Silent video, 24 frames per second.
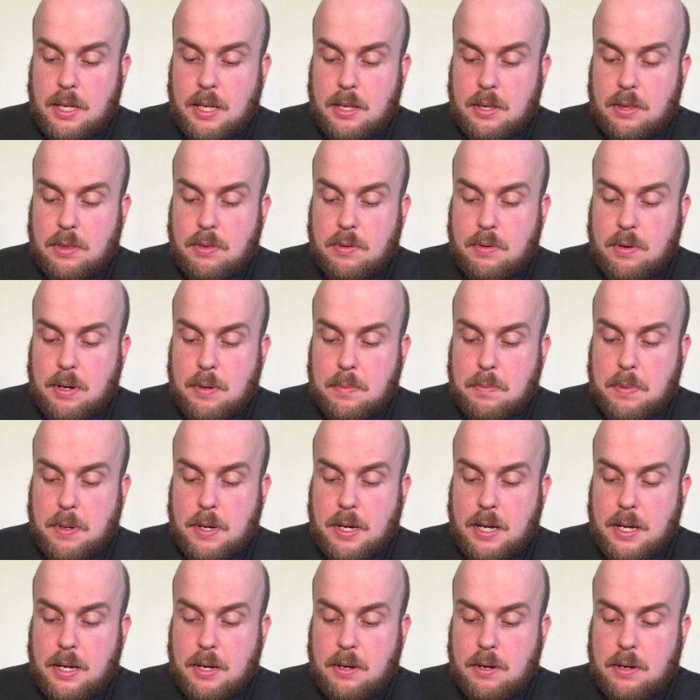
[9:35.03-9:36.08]
3
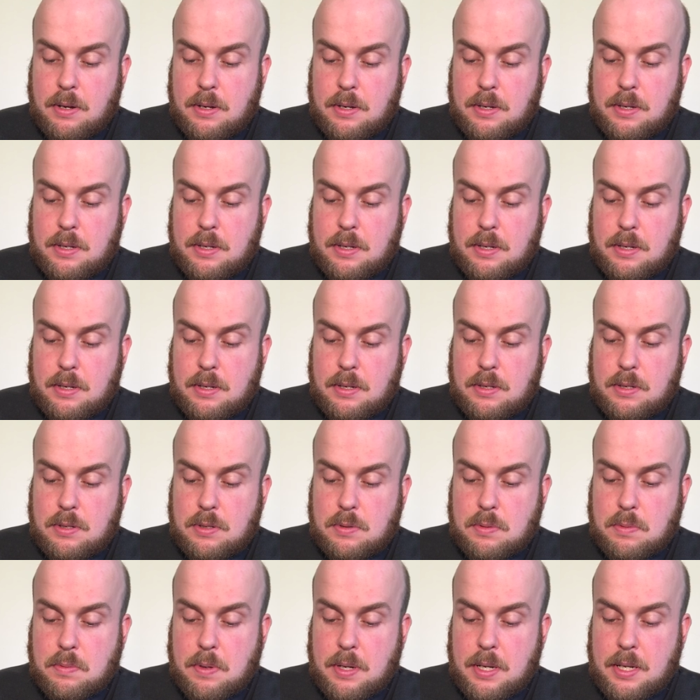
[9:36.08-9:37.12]
pi on
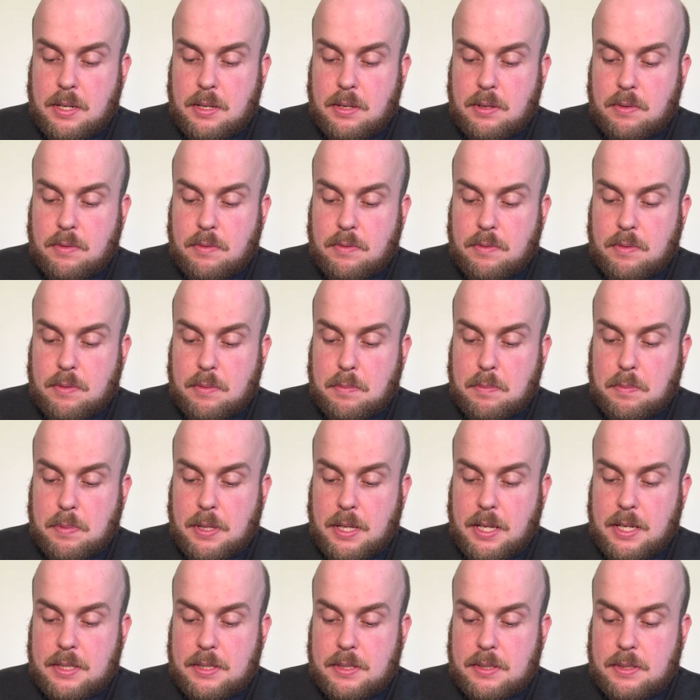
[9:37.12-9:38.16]
12
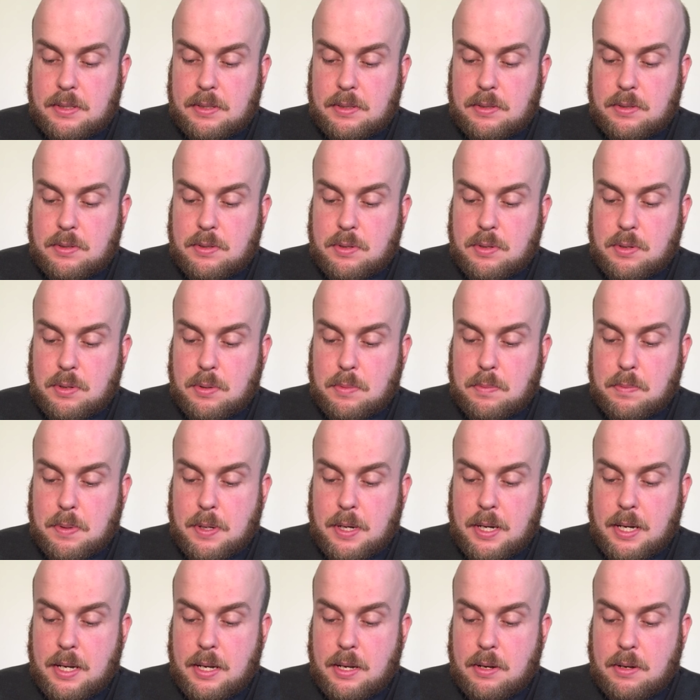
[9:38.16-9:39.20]
plus 2
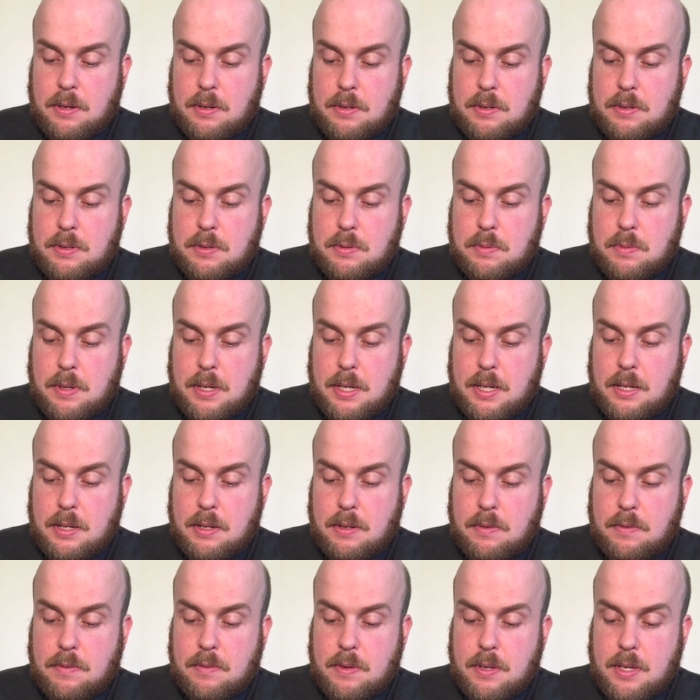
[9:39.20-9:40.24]
pi on
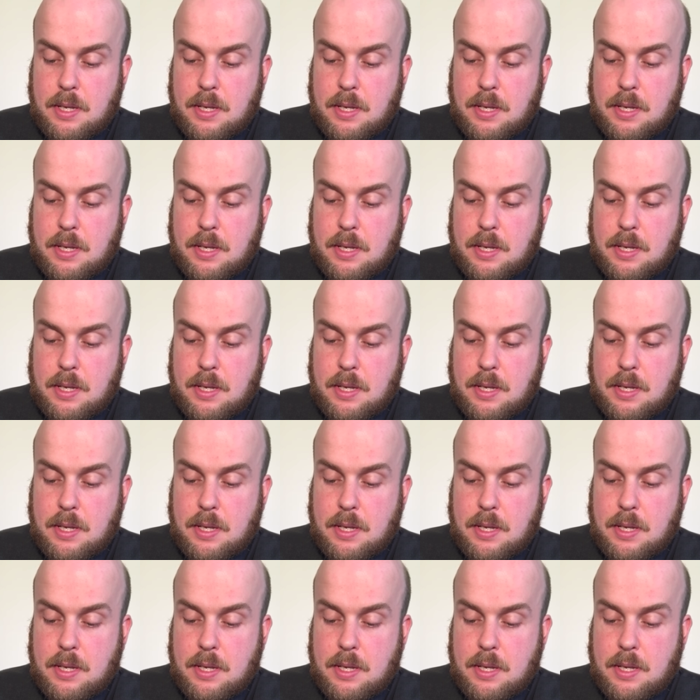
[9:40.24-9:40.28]
12,